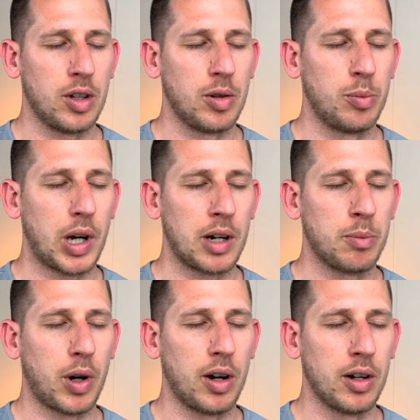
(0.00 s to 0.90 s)
bottom
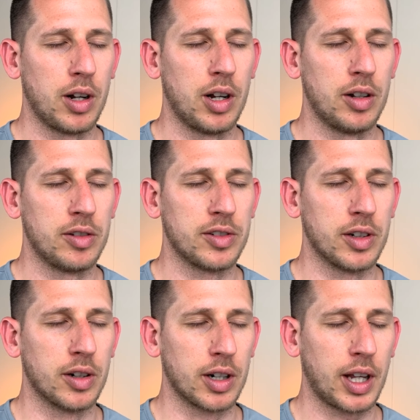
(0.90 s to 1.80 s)
part of
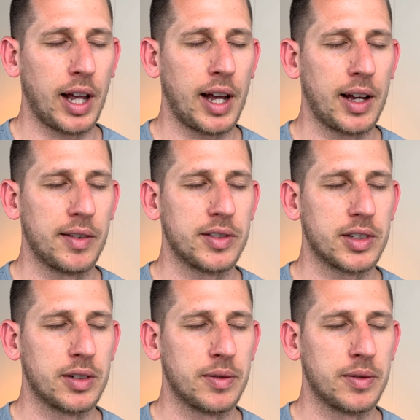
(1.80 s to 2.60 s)
your calves,